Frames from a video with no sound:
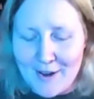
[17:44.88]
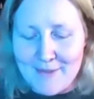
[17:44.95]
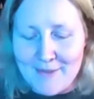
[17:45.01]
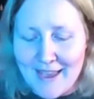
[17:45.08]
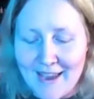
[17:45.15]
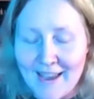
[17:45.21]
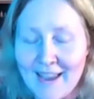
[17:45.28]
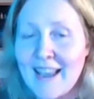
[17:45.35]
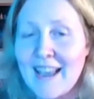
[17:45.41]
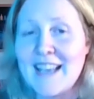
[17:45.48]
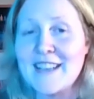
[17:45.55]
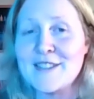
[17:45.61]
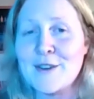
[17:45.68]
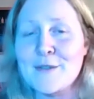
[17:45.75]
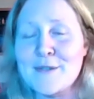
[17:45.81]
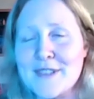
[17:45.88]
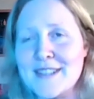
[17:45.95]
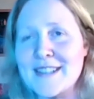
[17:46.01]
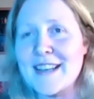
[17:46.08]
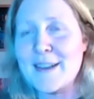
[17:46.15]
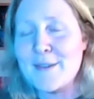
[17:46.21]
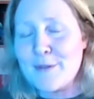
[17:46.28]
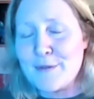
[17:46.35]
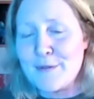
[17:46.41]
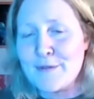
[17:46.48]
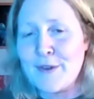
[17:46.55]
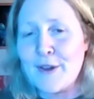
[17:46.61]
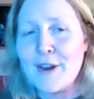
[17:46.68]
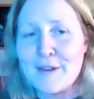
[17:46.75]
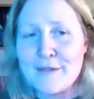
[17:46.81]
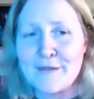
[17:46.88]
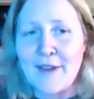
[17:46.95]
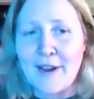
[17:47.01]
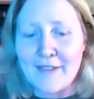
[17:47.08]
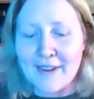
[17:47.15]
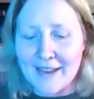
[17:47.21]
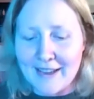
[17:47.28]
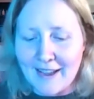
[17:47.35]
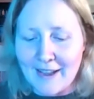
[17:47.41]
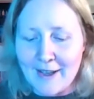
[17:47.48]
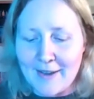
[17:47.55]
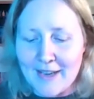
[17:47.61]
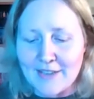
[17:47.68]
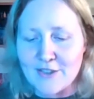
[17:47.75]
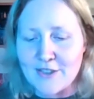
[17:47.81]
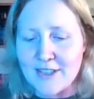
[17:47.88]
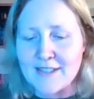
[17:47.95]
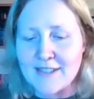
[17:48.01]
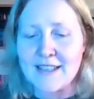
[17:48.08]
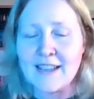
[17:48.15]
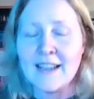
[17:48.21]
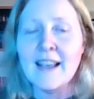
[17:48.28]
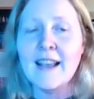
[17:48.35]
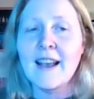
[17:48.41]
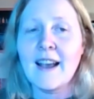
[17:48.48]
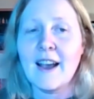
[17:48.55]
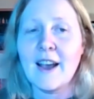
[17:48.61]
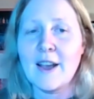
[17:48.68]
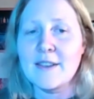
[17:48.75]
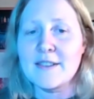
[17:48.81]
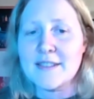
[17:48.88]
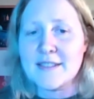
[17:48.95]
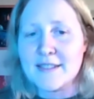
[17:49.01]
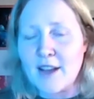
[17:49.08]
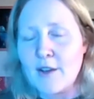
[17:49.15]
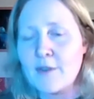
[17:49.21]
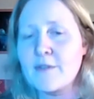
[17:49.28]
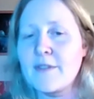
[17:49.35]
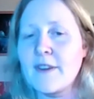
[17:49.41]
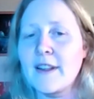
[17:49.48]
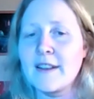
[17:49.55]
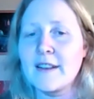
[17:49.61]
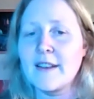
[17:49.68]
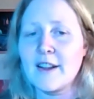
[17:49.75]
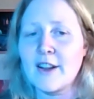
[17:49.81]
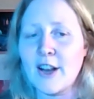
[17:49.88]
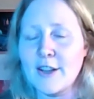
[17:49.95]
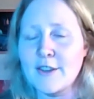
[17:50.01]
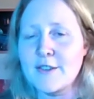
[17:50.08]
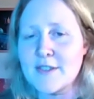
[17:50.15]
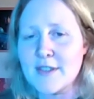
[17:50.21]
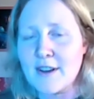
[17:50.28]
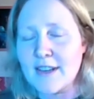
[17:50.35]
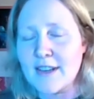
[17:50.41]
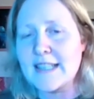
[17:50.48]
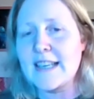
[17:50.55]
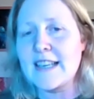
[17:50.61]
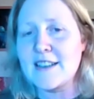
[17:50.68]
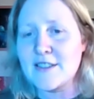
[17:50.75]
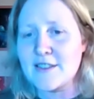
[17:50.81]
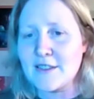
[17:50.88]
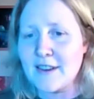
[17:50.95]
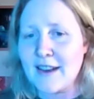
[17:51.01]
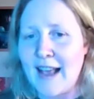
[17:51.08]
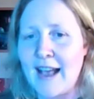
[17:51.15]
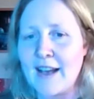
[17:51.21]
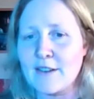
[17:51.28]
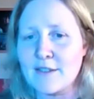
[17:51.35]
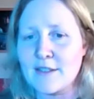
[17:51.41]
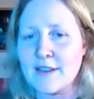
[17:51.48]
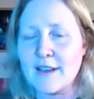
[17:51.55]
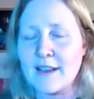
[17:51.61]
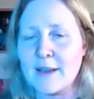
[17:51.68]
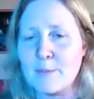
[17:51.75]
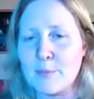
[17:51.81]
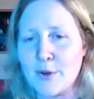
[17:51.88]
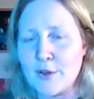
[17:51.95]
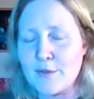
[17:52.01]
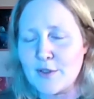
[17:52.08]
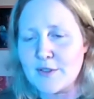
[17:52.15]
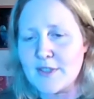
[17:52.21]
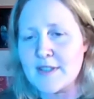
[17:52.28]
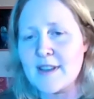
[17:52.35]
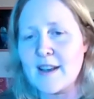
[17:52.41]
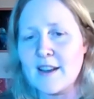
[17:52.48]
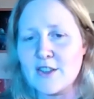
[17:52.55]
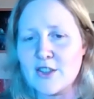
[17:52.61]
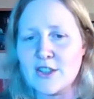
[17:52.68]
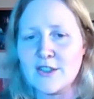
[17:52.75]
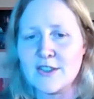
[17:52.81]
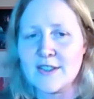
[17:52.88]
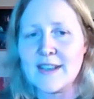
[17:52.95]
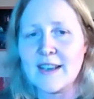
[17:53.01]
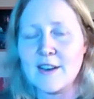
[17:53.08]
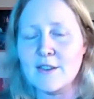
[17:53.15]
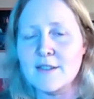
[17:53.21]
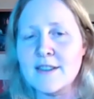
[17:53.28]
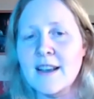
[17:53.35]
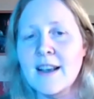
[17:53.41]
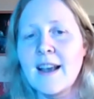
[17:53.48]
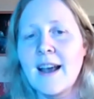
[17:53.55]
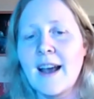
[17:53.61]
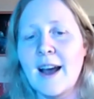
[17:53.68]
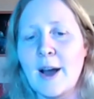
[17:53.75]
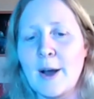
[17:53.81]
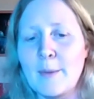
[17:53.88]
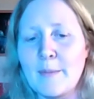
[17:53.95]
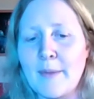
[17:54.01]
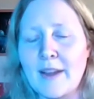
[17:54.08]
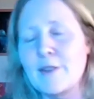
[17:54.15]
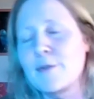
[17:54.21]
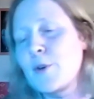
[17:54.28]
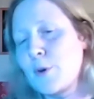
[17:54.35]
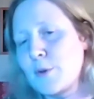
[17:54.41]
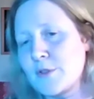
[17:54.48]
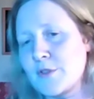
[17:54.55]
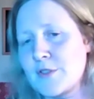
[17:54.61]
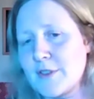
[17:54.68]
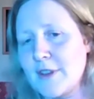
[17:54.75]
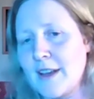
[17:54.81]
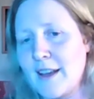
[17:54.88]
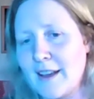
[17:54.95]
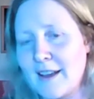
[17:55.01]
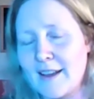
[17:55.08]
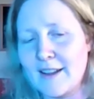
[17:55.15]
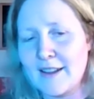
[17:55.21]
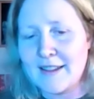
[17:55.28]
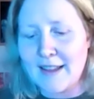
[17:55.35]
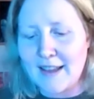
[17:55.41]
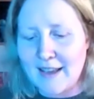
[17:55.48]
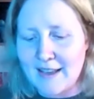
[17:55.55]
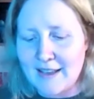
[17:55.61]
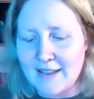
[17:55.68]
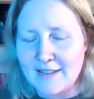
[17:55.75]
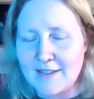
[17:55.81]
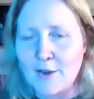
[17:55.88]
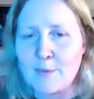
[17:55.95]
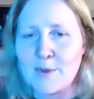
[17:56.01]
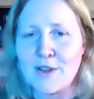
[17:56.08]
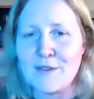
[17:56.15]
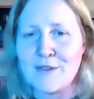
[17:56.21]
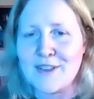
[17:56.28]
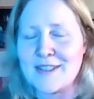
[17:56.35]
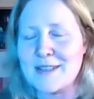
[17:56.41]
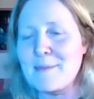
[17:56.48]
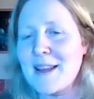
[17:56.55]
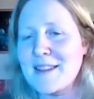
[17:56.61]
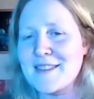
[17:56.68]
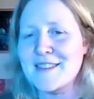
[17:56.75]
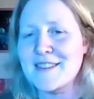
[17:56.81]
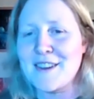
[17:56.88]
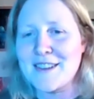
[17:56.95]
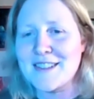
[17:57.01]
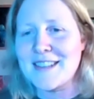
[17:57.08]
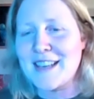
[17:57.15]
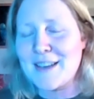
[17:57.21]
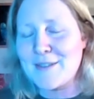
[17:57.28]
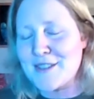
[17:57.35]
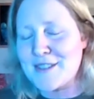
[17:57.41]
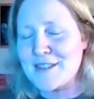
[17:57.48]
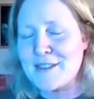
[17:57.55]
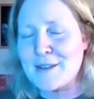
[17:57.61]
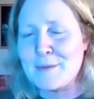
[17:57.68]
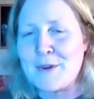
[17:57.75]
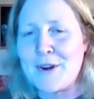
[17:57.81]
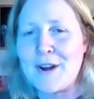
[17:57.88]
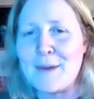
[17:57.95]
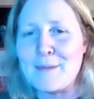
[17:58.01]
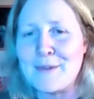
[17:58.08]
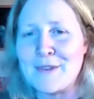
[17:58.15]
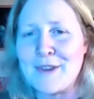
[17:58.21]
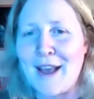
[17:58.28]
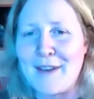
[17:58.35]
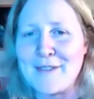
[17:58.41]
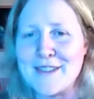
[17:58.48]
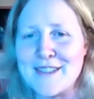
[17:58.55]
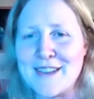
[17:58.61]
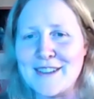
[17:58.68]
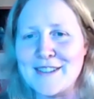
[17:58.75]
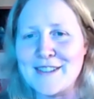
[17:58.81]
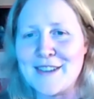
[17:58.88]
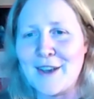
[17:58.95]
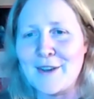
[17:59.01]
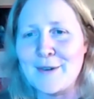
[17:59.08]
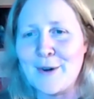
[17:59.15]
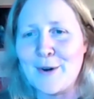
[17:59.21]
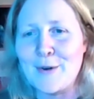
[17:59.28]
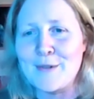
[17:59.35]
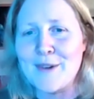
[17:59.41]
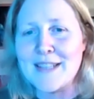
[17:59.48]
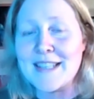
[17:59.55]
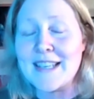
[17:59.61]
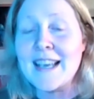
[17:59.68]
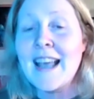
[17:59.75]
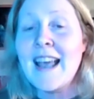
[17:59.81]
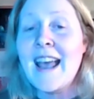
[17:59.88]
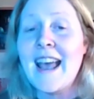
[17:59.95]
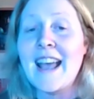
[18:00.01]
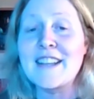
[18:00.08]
there. It's obviously full of very interesting stuff and clues and ideas on how to improve your research and your skills. And of course, the Derby University Maths Society, give us a subscribe if you haven't done so already. It